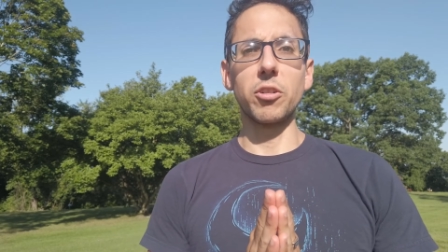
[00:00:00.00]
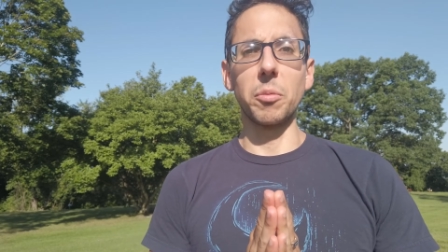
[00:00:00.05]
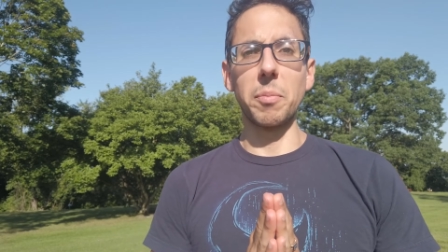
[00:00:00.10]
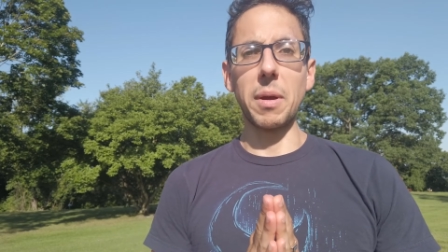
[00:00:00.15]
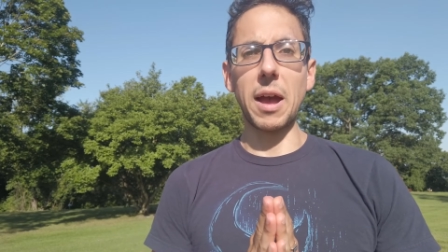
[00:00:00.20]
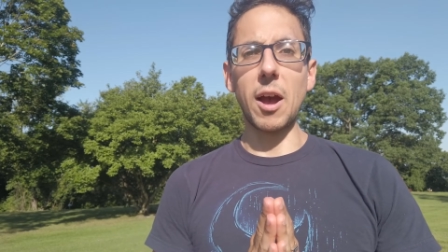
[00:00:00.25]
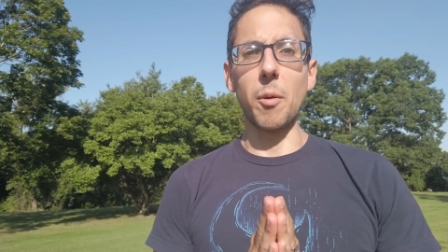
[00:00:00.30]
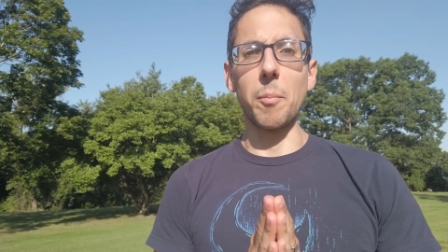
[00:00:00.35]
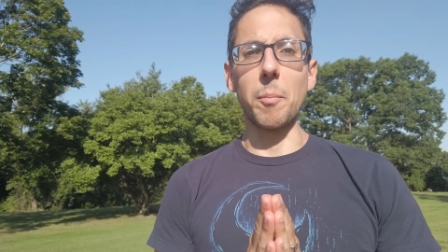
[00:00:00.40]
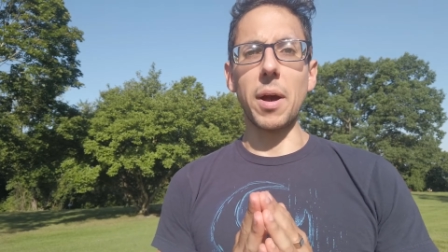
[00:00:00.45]

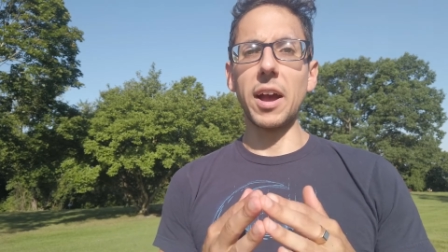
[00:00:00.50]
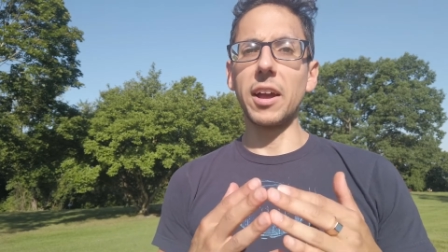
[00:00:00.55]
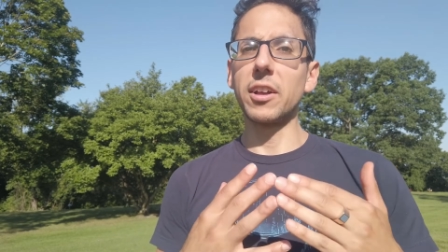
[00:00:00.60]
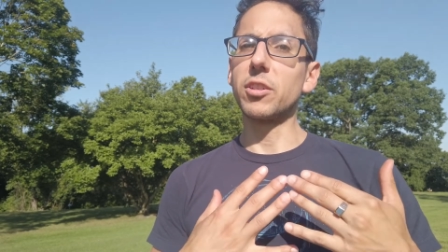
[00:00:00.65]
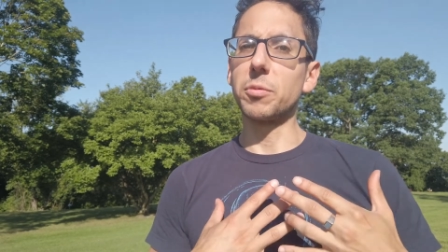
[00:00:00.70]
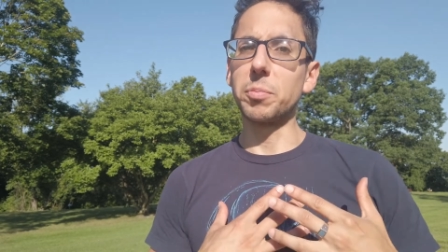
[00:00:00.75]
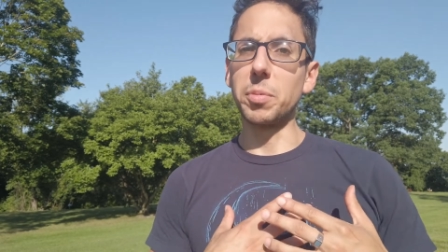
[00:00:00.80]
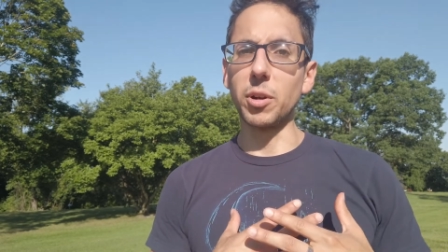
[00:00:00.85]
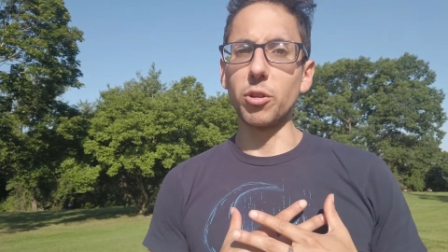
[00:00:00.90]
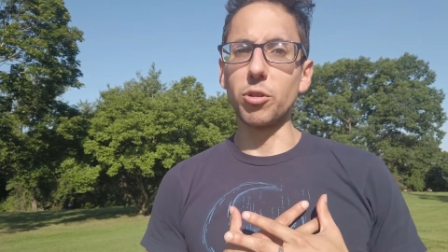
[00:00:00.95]
about my
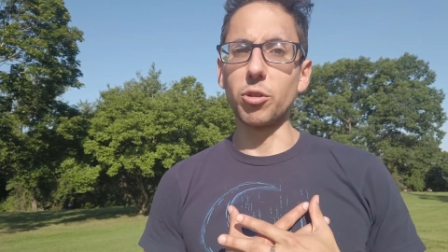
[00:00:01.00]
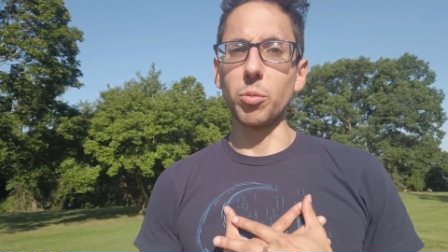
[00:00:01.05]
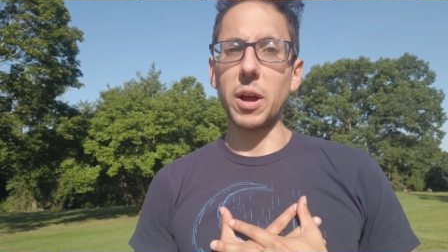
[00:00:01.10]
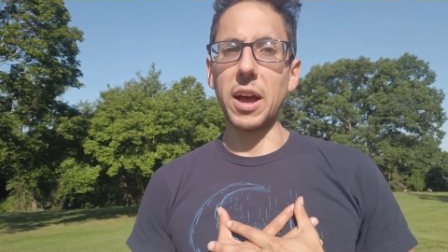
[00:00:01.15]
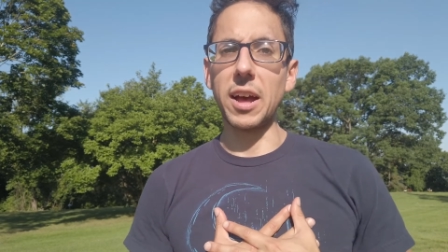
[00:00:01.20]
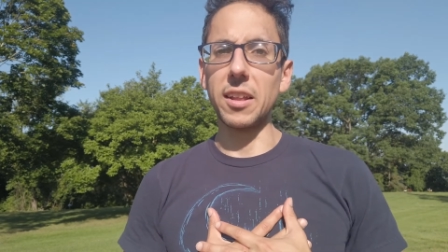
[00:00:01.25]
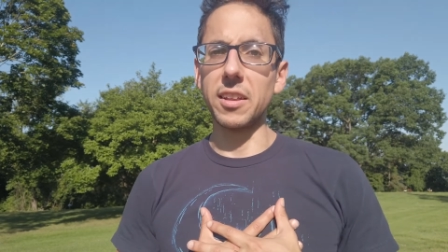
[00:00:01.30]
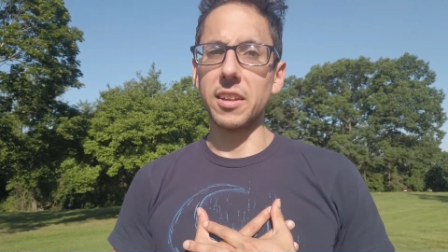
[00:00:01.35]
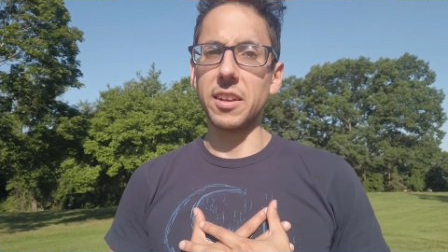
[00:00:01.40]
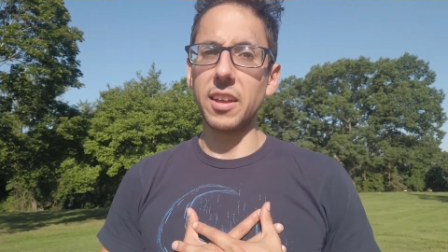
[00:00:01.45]

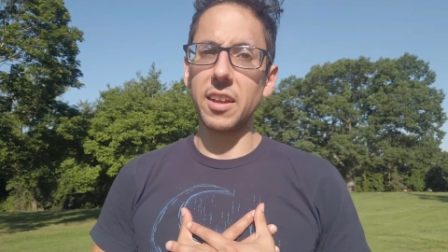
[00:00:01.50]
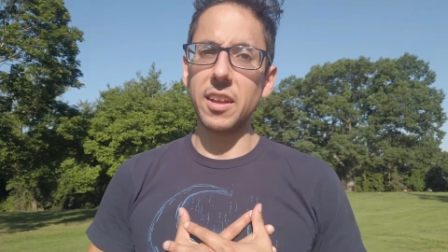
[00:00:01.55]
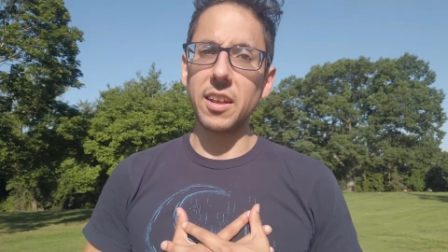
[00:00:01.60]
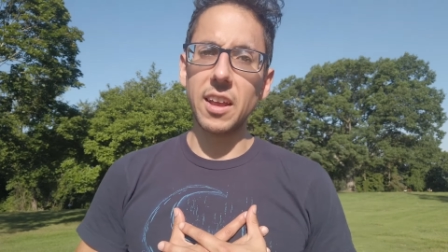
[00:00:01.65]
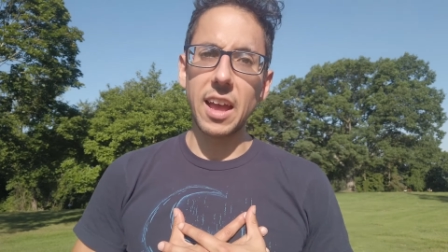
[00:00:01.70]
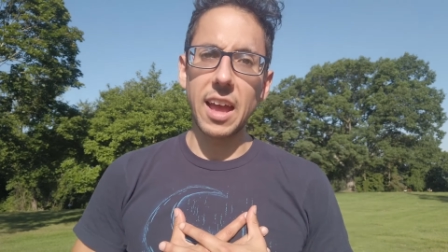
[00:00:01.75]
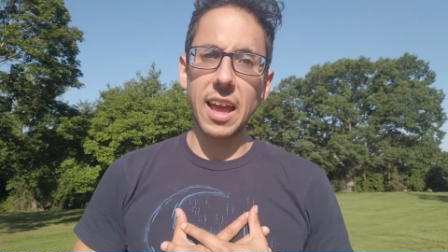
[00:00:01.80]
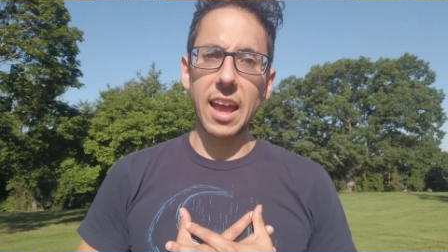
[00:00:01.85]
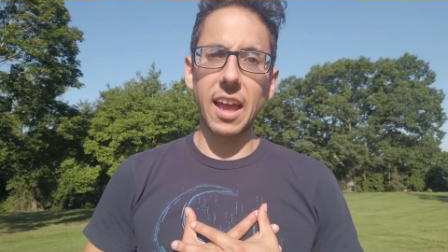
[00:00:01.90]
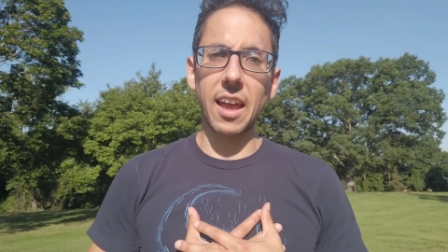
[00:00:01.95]

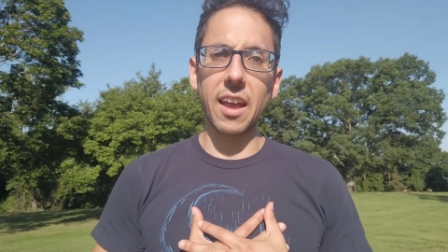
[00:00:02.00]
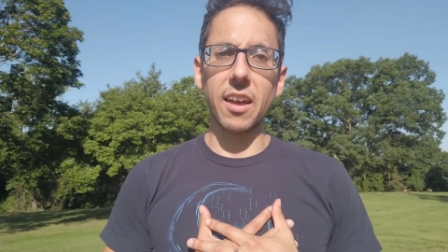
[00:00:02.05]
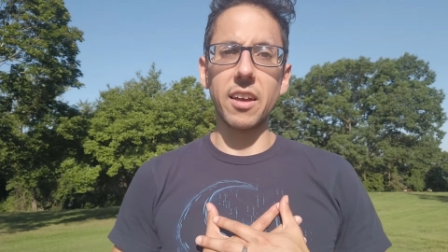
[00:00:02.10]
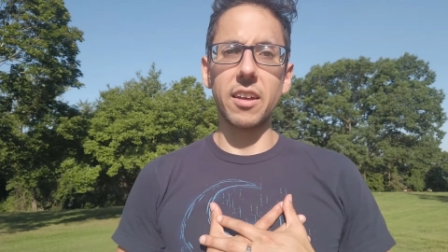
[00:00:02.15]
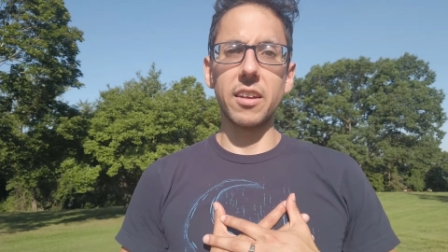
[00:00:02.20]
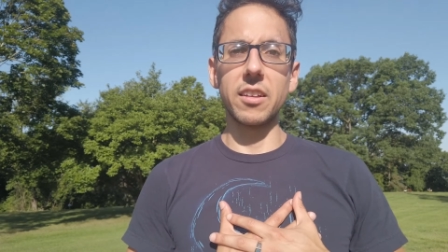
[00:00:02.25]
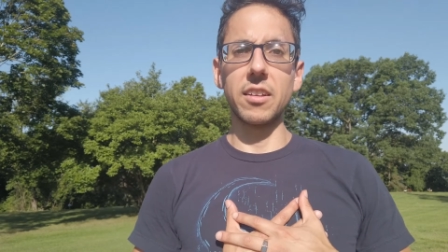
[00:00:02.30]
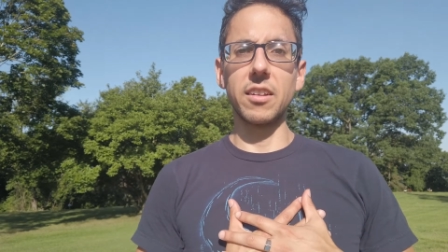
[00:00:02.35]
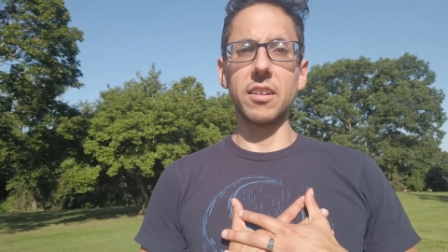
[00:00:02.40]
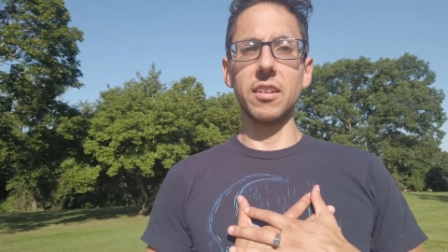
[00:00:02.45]
spirituality
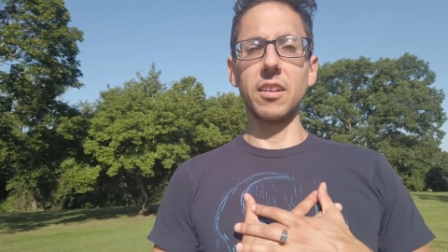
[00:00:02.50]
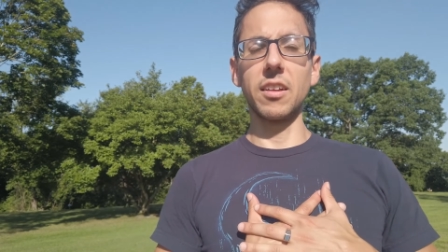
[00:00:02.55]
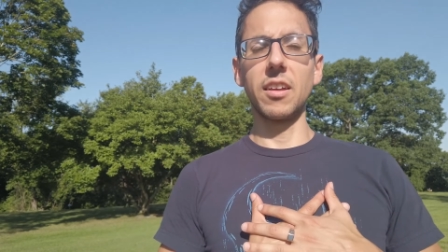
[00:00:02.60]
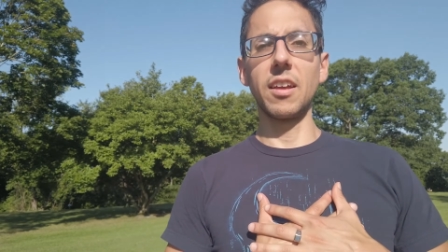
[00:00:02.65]
and